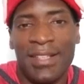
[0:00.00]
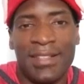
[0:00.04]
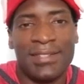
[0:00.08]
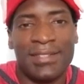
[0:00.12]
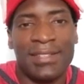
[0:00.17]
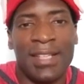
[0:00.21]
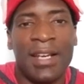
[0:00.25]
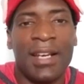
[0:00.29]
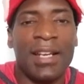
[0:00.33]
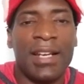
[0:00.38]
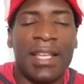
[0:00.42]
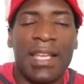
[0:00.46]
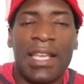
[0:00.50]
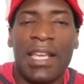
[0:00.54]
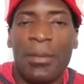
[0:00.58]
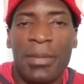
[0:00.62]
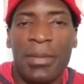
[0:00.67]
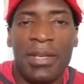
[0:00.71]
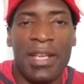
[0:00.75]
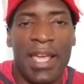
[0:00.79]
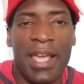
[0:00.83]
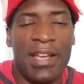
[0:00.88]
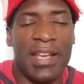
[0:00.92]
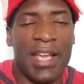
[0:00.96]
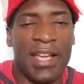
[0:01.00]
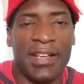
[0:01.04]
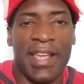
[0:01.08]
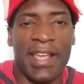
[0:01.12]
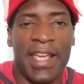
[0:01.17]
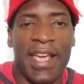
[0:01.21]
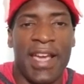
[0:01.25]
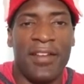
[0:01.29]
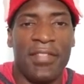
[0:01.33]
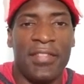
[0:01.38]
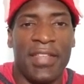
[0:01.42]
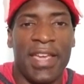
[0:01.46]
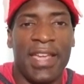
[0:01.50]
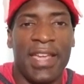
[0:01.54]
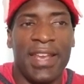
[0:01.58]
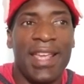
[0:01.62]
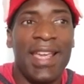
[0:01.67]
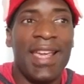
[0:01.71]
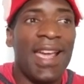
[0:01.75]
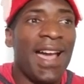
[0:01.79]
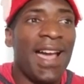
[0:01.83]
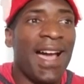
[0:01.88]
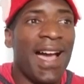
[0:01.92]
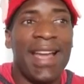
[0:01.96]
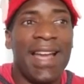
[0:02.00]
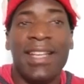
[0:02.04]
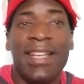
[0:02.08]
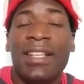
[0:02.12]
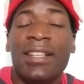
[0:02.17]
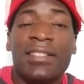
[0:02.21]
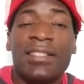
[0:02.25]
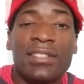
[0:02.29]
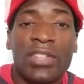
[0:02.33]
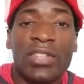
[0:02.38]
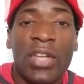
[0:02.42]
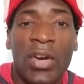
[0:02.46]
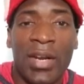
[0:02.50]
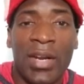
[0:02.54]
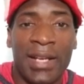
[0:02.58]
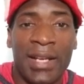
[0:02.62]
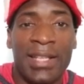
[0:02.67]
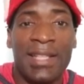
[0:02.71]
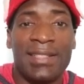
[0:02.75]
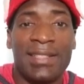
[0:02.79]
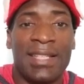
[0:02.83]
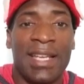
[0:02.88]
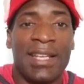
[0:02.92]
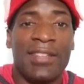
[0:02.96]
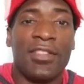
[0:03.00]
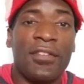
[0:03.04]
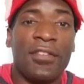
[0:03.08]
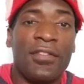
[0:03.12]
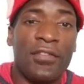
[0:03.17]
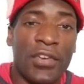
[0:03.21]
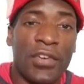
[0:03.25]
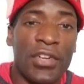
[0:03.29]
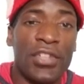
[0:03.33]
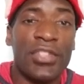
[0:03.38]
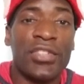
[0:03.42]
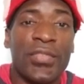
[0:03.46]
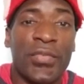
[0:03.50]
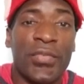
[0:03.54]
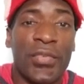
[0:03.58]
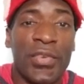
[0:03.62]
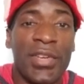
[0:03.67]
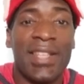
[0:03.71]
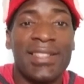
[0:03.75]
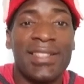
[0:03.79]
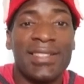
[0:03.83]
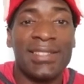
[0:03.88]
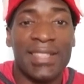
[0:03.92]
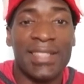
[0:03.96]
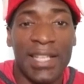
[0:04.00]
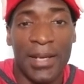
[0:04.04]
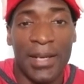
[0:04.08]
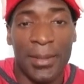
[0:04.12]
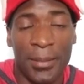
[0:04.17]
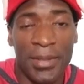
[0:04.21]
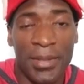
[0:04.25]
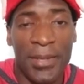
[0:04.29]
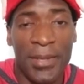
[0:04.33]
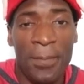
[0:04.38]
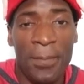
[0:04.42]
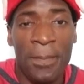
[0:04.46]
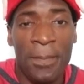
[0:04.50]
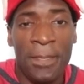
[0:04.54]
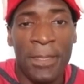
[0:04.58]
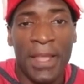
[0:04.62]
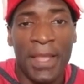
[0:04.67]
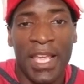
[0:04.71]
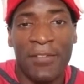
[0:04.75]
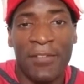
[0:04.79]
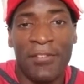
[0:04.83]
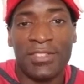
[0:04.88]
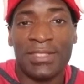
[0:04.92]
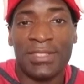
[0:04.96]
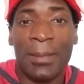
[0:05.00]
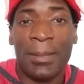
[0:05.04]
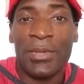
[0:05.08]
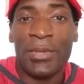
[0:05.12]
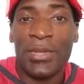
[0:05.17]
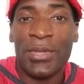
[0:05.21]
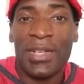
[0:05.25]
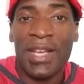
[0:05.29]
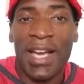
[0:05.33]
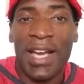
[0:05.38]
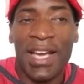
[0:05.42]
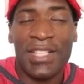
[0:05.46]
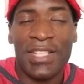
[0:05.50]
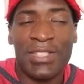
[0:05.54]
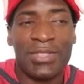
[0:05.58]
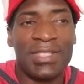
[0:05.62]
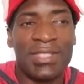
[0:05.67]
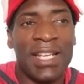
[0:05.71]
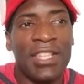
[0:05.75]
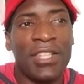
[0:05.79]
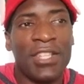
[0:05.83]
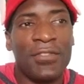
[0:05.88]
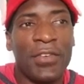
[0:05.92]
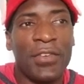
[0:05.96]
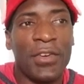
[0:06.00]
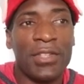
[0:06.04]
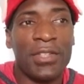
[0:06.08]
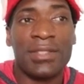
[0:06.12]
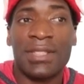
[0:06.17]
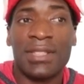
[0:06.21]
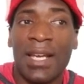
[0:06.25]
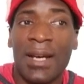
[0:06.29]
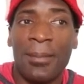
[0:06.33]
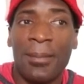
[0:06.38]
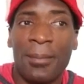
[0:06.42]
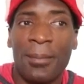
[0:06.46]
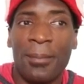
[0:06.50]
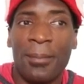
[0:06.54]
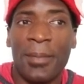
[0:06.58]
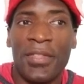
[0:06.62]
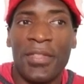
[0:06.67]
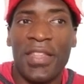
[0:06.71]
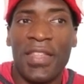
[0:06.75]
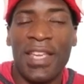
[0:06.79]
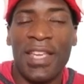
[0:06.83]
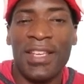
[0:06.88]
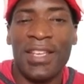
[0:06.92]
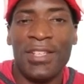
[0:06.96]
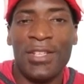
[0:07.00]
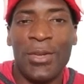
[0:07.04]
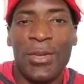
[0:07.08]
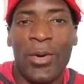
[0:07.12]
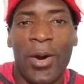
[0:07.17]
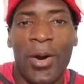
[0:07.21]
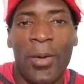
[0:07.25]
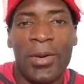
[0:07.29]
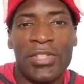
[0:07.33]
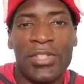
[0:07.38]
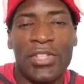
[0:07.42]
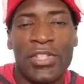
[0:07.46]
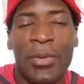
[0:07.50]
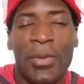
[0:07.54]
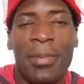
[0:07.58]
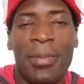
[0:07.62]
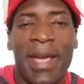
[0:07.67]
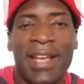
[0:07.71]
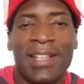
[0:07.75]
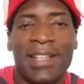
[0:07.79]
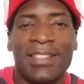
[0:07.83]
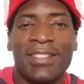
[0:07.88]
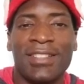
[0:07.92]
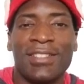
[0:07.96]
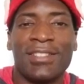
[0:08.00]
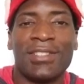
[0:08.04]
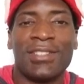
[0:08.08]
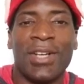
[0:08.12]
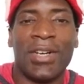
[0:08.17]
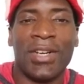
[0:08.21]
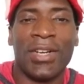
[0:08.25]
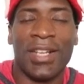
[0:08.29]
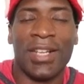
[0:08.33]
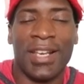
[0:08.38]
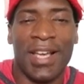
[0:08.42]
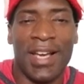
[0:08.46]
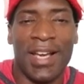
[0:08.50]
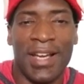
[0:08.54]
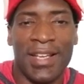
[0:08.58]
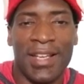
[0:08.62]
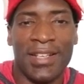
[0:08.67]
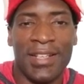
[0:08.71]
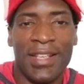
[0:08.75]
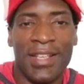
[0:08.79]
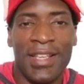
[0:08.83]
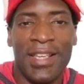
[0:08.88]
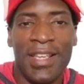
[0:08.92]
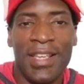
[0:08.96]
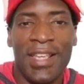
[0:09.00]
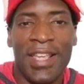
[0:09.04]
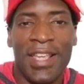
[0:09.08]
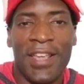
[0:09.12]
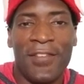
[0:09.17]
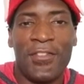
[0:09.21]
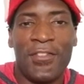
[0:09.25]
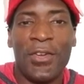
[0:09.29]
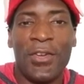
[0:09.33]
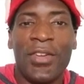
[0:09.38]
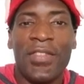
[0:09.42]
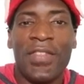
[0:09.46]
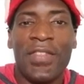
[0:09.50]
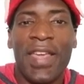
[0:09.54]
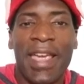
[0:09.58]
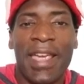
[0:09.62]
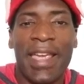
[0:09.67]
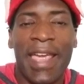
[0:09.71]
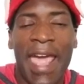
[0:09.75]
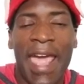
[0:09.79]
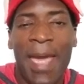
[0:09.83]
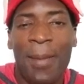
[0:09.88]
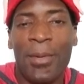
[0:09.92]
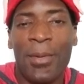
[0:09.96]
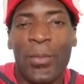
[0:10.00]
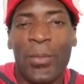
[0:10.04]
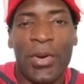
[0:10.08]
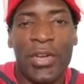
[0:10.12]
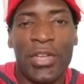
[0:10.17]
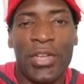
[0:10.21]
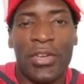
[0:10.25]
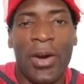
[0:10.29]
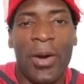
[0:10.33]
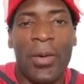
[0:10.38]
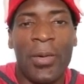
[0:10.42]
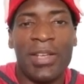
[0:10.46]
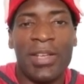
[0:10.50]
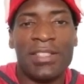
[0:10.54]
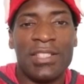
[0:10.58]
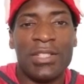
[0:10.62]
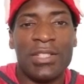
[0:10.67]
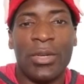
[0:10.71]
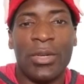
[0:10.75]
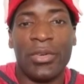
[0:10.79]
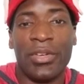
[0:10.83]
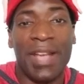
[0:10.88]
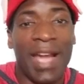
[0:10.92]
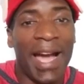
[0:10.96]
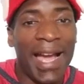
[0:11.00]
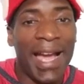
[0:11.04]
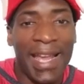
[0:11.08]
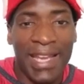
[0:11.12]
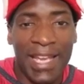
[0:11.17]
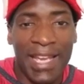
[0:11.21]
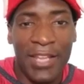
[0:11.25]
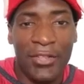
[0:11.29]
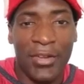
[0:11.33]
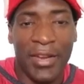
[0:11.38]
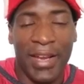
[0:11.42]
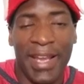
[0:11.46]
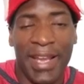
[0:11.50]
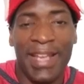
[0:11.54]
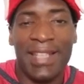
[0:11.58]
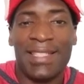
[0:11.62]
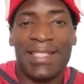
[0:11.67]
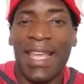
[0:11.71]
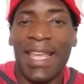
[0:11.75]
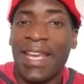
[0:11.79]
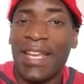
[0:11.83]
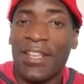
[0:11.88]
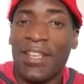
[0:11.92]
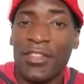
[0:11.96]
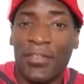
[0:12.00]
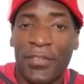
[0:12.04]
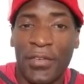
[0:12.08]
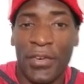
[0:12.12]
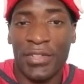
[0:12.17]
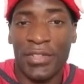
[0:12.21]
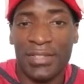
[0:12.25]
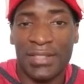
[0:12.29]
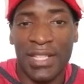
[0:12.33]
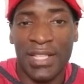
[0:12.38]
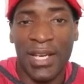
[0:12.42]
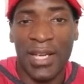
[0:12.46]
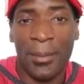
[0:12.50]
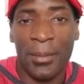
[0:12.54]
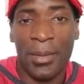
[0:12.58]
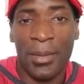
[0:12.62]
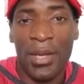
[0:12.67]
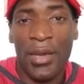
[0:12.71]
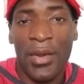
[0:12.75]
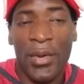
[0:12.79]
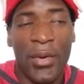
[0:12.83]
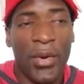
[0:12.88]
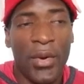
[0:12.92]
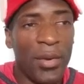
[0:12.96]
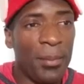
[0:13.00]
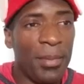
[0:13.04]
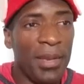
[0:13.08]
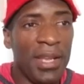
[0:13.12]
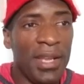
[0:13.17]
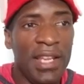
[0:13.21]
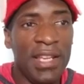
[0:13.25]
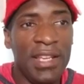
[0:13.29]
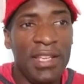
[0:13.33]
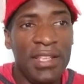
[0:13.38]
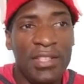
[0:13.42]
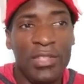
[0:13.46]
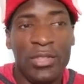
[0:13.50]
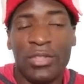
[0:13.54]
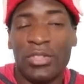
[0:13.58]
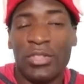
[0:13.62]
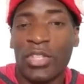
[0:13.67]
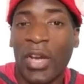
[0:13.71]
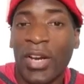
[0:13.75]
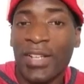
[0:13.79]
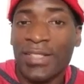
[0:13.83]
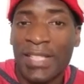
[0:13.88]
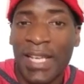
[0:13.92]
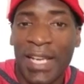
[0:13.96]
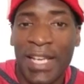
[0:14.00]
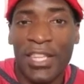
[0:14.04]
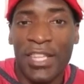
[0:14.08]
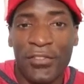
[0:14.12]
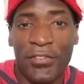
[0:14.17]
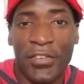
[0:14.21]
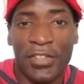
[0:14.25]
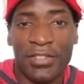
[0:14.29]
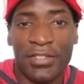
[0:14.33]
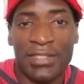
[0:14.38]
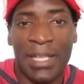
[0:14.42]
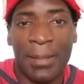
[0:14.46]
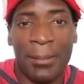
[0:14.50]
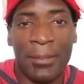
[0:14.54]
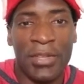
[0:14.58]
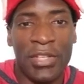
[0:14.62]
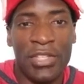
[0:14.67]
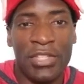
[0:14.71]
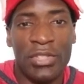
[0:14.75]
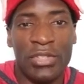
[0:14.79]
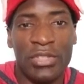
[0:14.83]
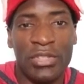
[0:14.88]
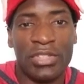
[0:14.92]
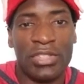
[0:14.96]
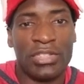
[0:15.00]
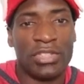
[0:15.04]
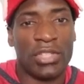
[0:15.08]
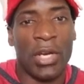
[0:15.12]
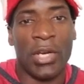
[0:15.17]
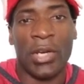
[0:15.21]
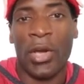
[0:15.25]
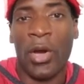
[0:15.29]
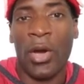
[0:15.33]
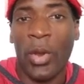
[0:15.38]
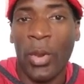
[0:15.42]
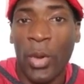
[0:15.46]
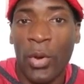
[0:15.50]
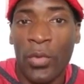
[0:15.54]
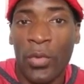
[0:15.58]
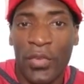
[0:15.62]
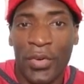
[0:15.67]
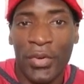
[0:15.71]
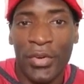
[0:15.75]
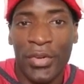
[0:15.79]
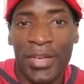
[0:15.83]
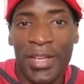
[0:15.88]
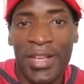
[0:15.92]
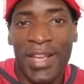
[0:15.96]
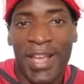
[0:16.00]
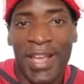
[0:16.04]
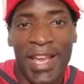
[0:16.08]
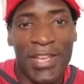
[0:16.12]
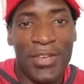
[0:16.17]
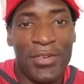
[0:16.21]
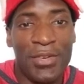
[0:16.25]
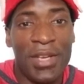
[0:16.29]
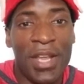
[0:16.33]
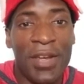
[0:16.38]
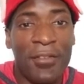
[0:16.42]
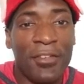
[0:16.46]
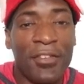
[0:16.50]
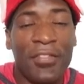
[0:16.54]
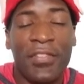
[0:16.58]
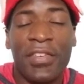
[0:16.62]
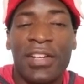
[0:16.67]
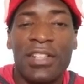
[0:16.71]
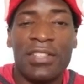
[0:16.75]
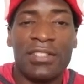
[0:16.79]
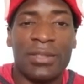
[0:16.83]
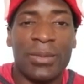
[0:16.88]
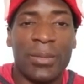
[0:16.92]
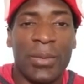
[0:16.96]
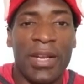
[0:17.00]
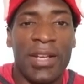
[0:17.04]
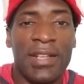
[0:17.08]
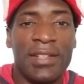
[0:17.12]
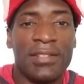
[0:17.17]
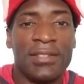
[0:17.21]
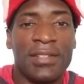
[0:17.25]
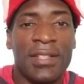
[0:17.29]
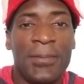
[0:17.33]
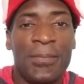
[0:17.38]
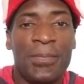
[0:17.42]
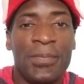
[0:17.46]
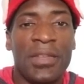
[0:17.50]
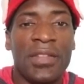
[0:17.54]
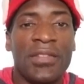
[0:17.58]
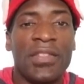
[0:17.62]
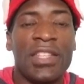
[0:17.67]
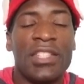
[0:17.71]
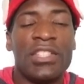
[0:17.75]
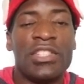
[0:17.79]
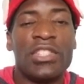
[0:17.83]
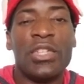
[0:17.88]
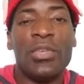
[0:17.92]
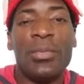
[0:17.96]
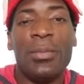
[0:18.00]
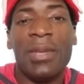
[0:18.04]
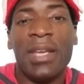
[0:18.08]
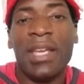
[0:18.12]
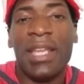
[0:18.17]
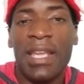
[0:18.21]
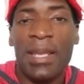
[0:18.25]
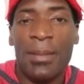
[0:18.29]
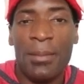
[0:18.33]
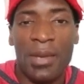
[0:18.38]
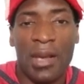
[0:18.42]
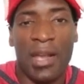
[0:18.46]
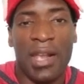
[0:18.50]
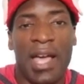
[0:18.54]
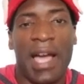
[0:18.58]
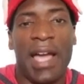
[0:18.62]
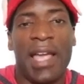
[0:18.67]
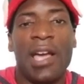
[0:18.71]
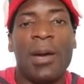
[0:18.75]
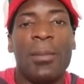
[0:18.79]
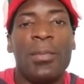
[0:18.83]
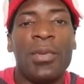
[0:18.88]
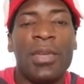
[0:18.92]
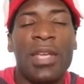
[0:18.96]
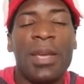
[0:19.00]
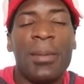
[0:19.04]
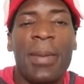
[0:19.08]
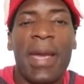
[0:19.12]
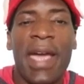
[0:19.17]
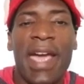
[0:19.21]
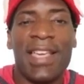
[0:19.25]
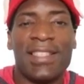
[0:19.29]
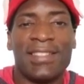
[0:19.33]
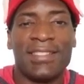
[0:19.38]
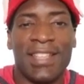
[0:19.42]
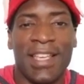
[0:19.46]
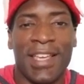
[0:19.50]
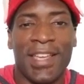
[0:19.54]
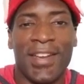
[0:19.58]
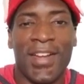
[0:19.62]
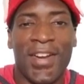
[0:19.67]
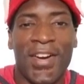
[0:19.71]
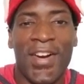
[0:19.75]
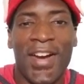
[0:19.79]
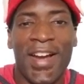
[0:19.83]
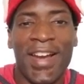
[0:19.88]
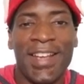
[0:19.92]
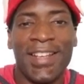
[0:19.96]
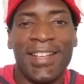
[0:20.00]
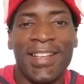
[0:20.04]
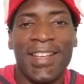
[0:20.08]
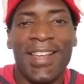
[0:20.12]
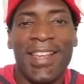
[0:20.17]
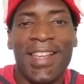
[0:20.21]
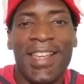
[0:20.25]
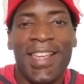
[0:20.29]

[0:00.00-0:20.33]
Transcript: It's not going to kill me not to have that. I need to start. I need to take the first freaking step. And for some of you guys, you take the first step, but then you always go back to the starting line. If you're in that habit where you're always, not either A, taking the first step, or B, you start taking the first step, but then you just start all over and you never finish the race, then shoot me an email. I'll help you get past that. All right.